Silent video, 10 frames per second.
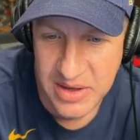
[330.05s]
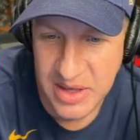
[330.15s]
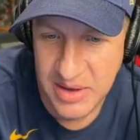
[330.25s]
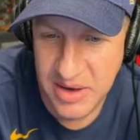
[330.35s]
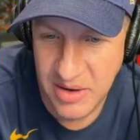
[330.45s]

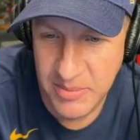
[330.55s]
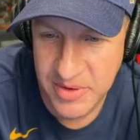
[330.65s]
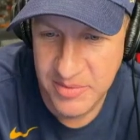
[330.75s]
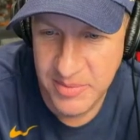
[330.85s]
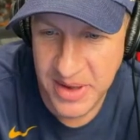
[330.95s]
Get Garrett
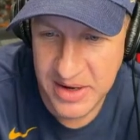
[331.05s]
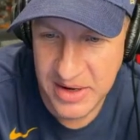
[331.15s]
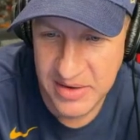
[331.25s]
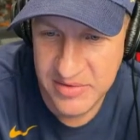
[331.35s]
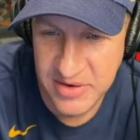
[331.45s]
Mitchell back
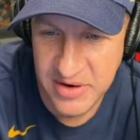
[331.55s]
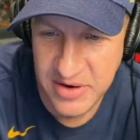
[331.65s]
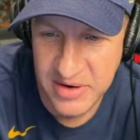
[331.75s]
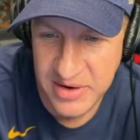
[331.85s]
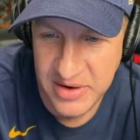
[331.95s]
next
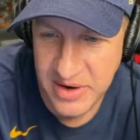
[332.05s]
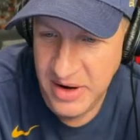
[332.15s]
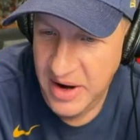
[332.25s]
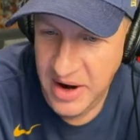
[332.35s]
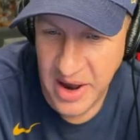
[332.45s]
year.
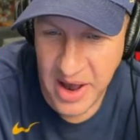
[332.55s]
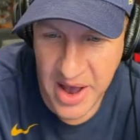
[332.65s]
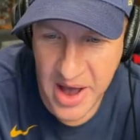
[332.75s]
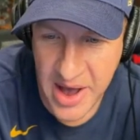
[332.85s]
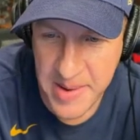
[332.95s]

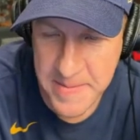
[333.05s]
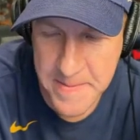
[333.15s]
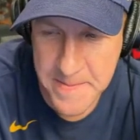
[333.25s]
Um,